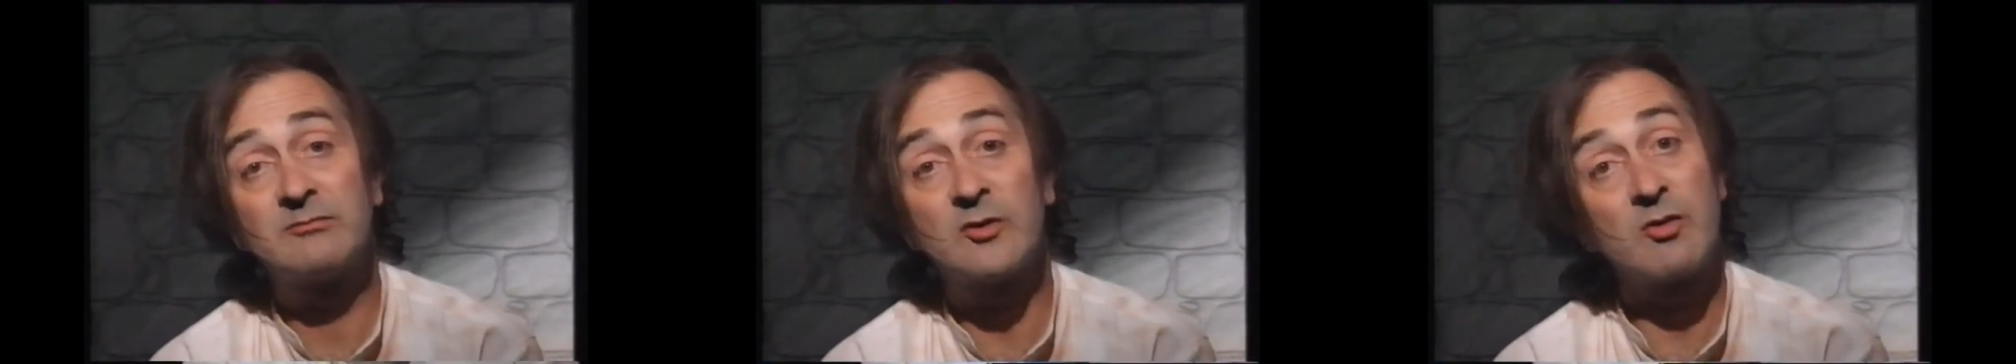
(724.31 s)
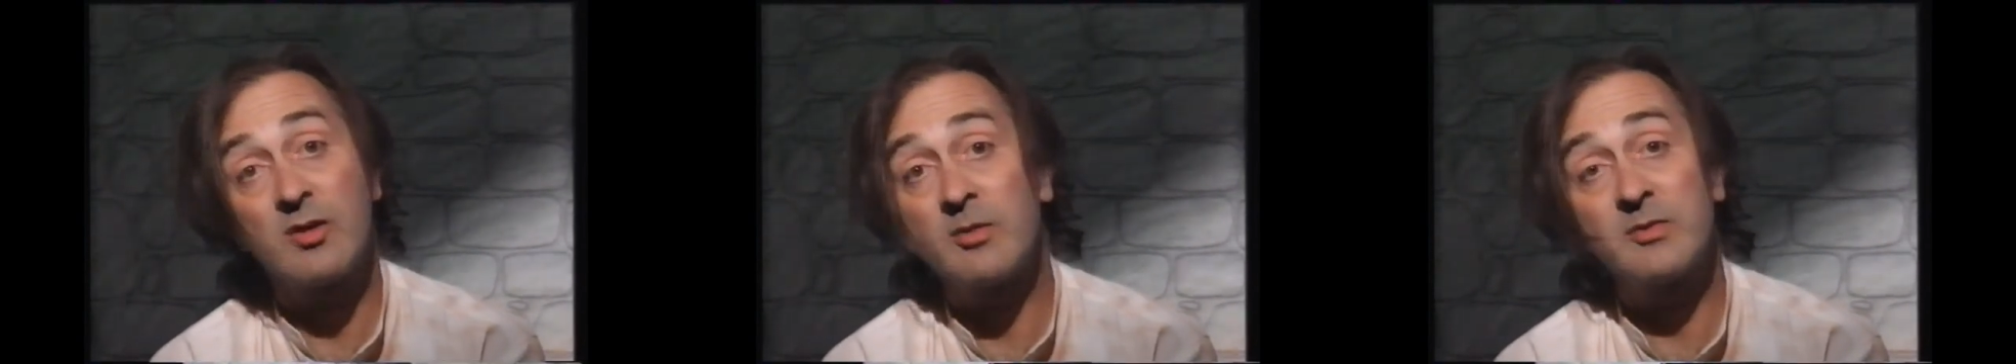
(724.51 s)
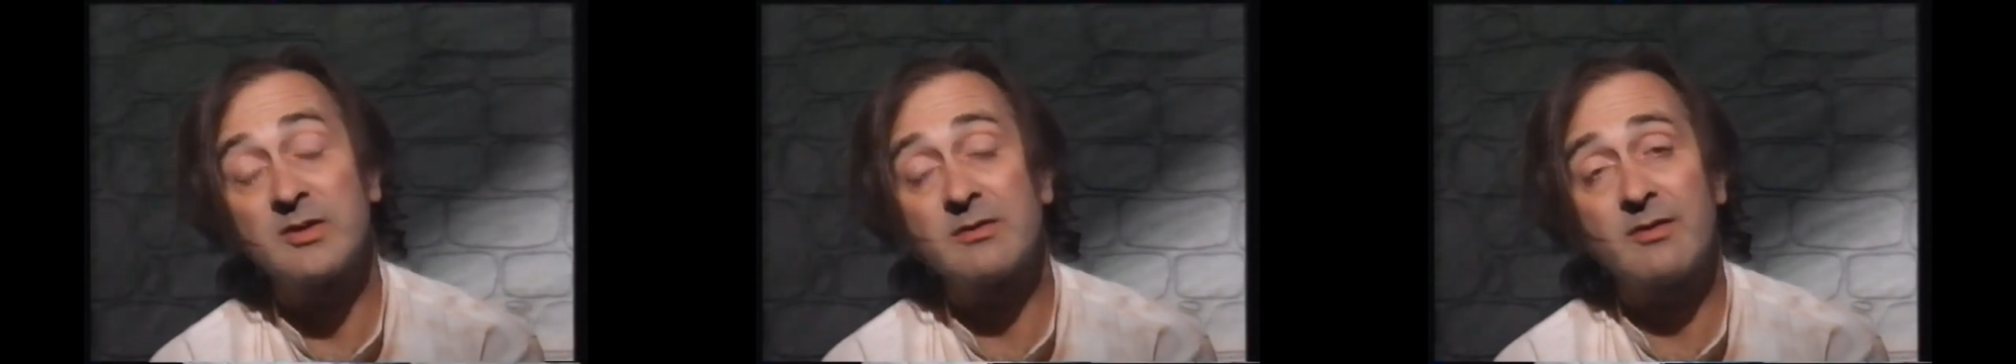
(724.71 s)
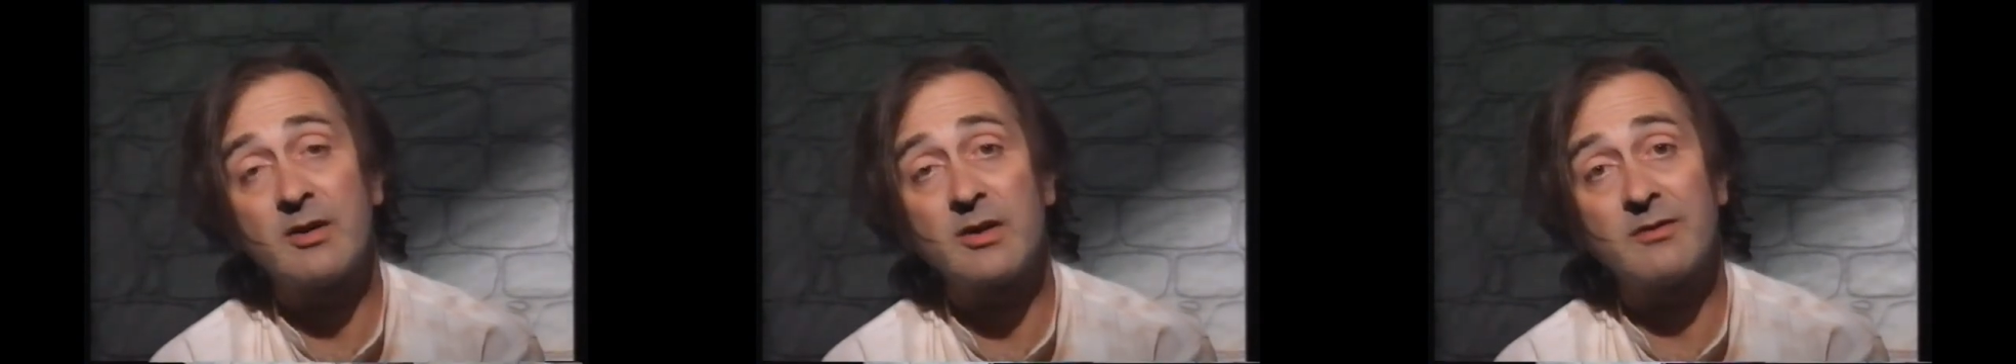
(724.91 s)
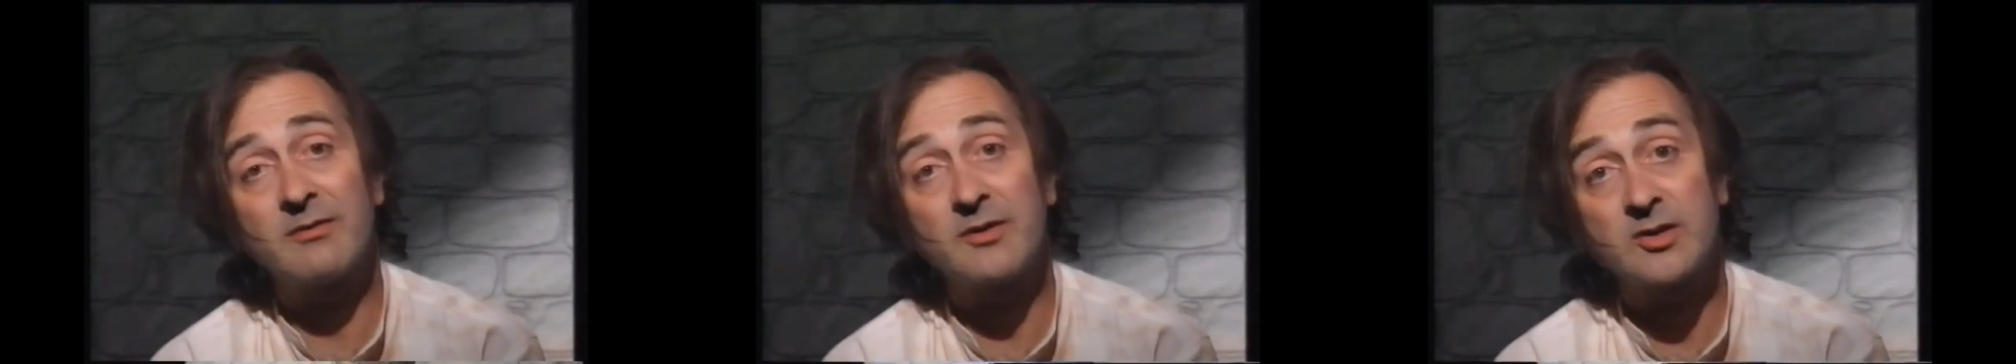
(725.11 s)
The Romans are
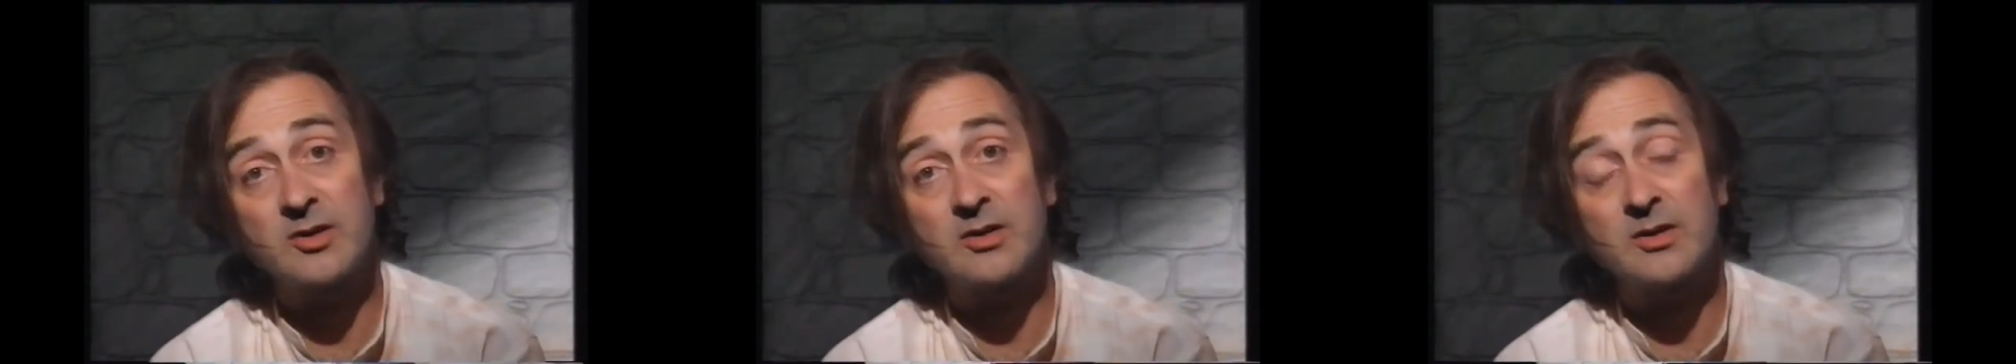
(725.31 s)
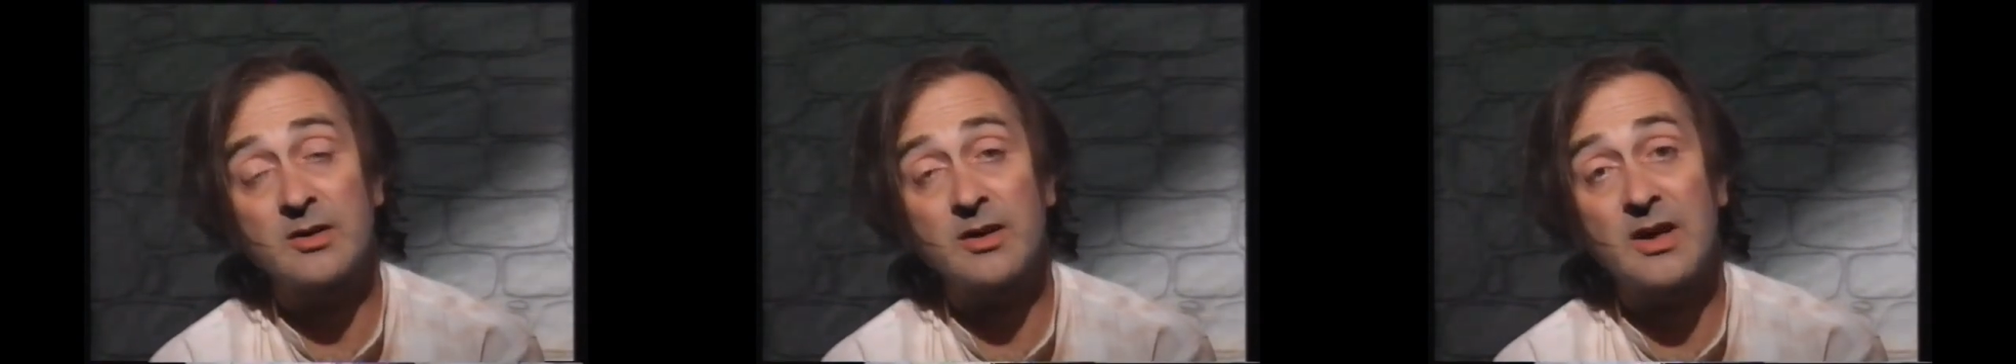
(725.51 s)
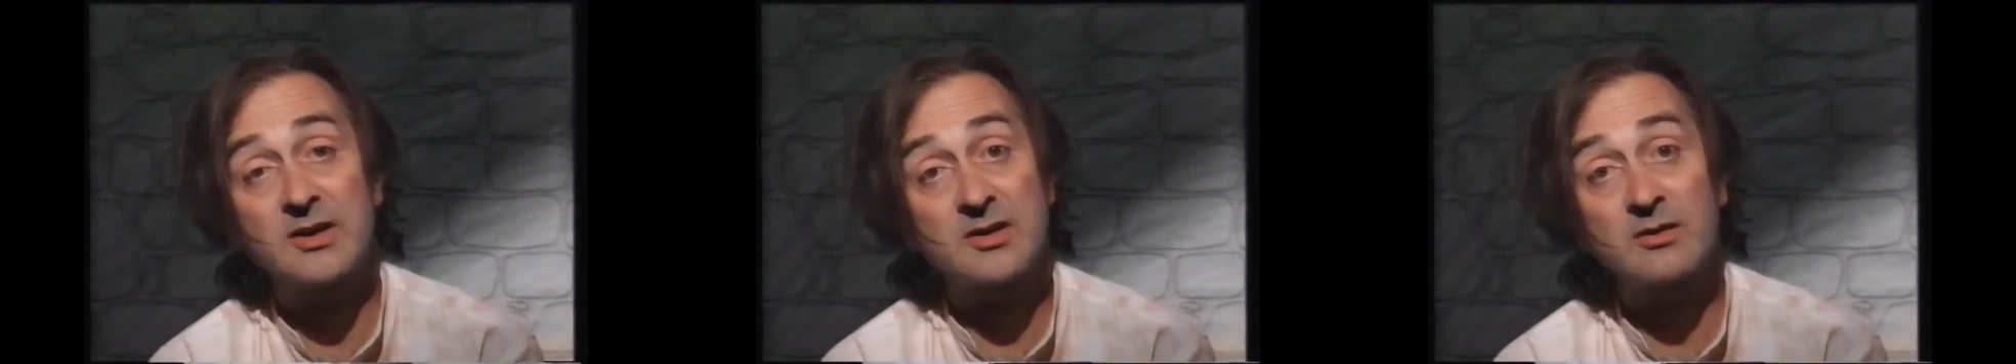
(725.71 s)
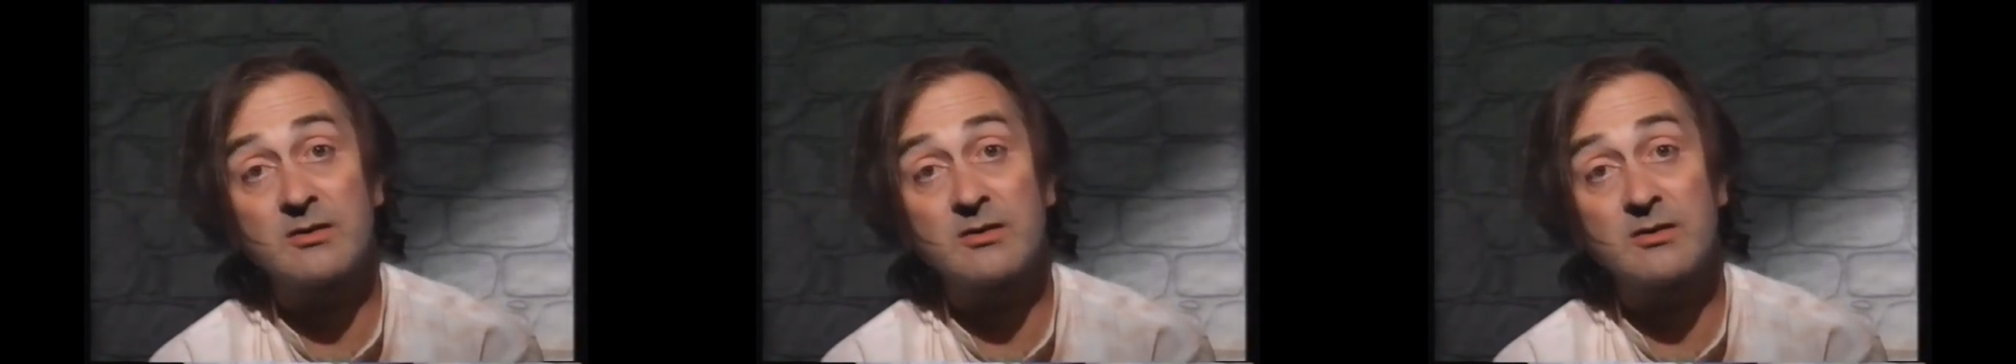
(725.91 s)
very efficient at that